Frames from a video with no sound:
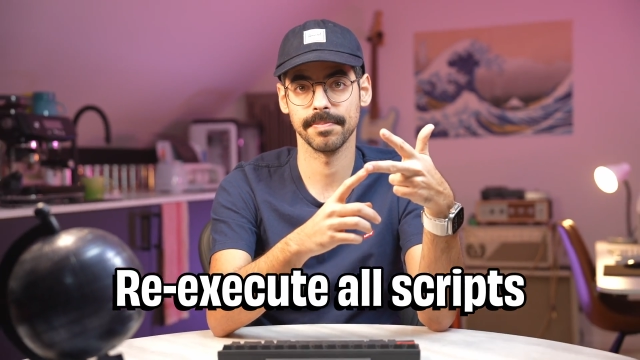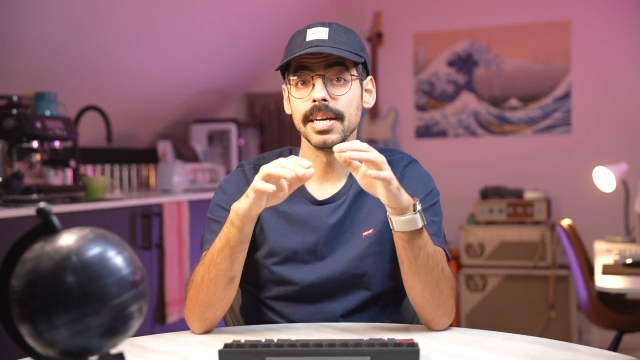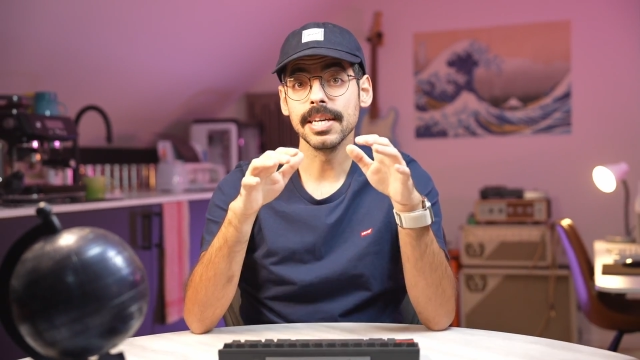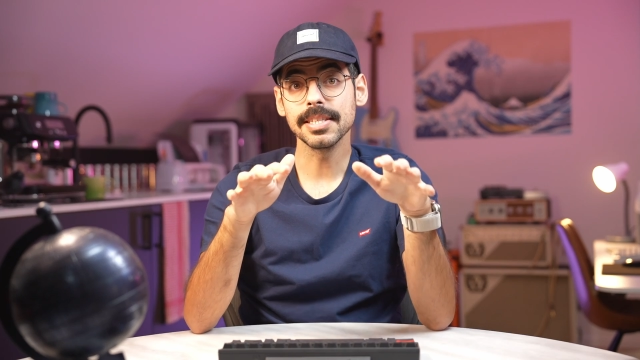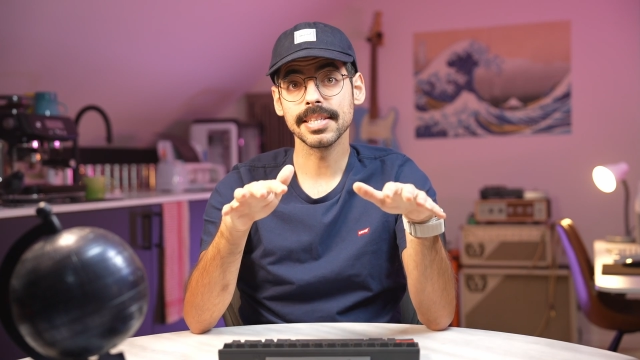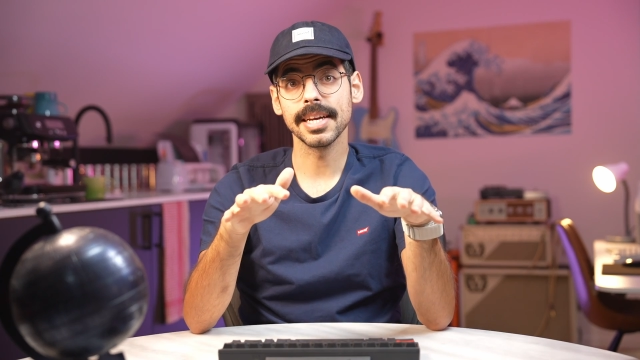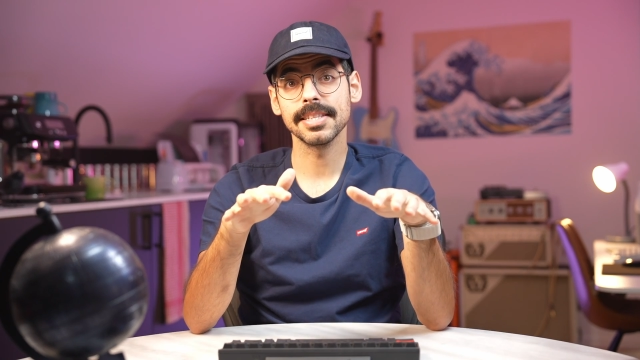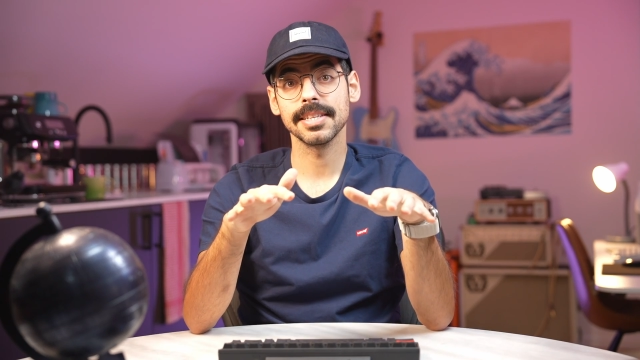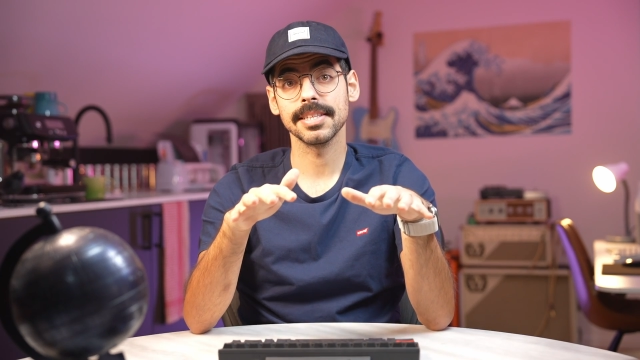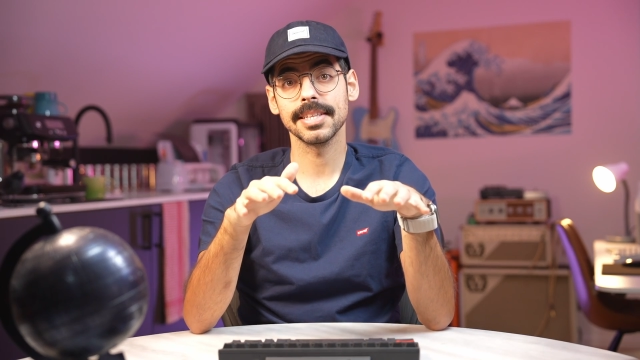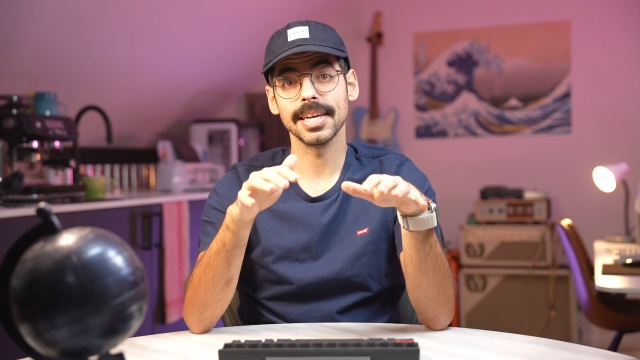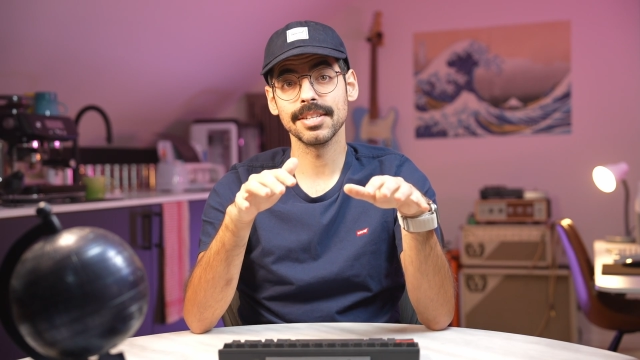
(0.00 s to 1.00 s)

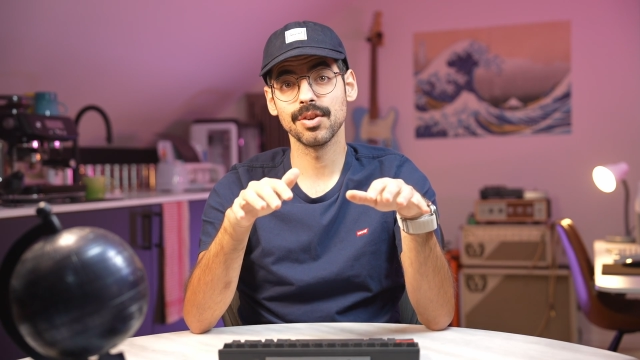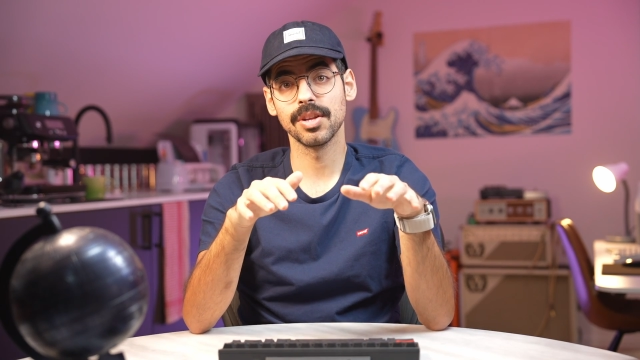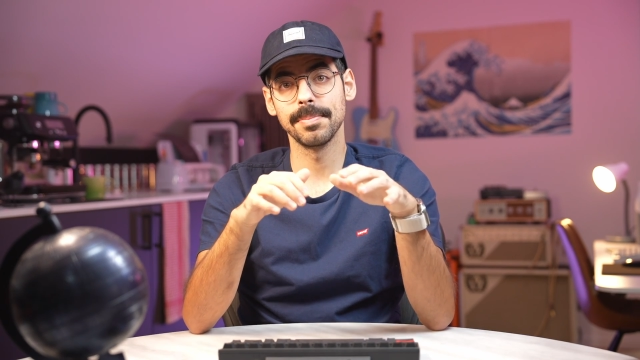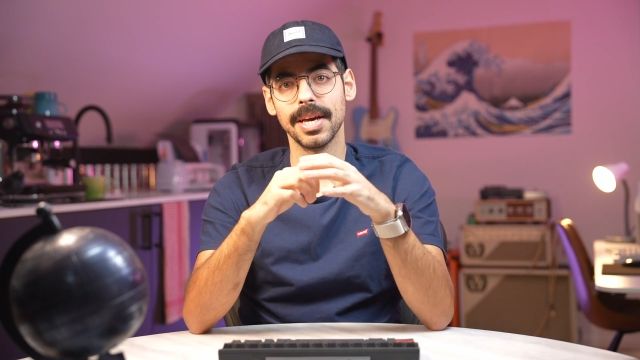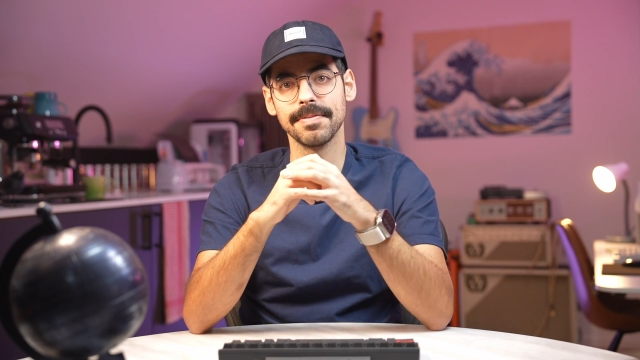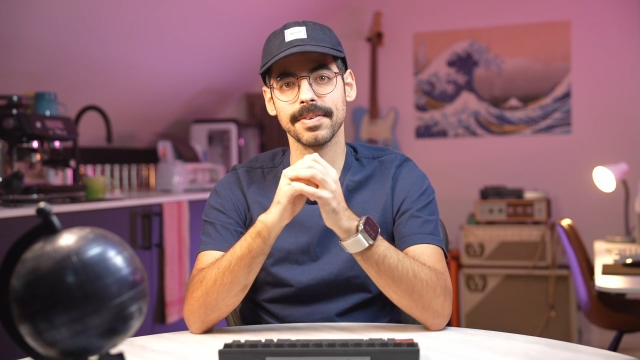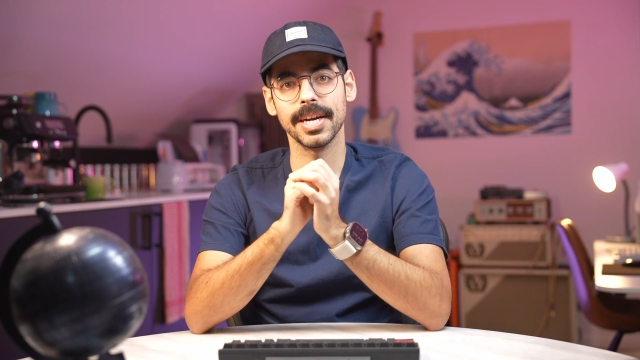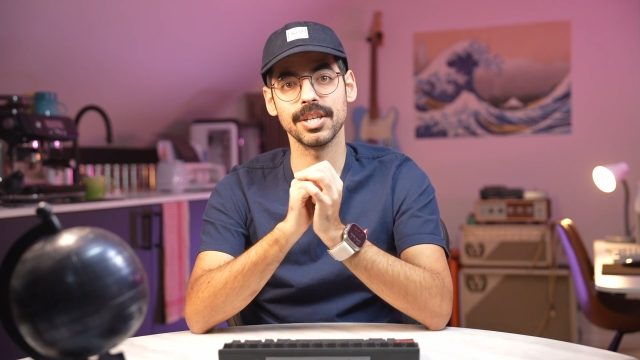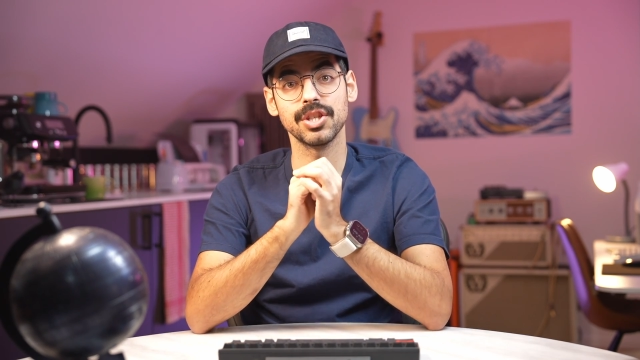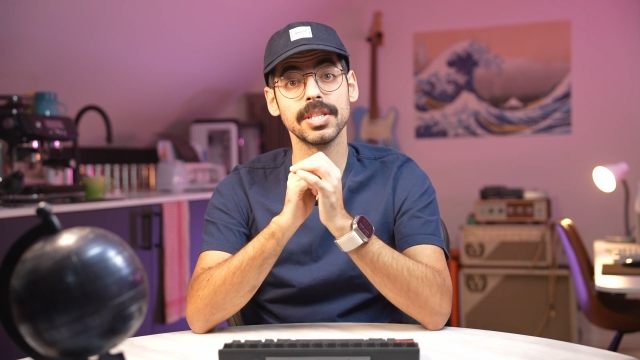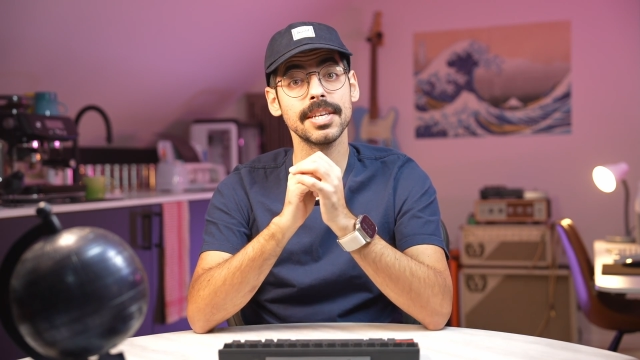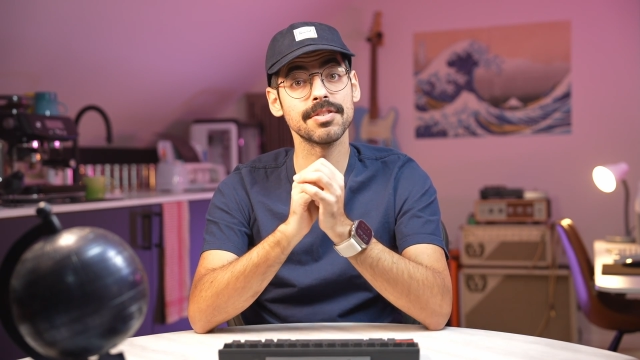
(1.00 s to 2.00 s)
Instead, thanks to the BFCache, this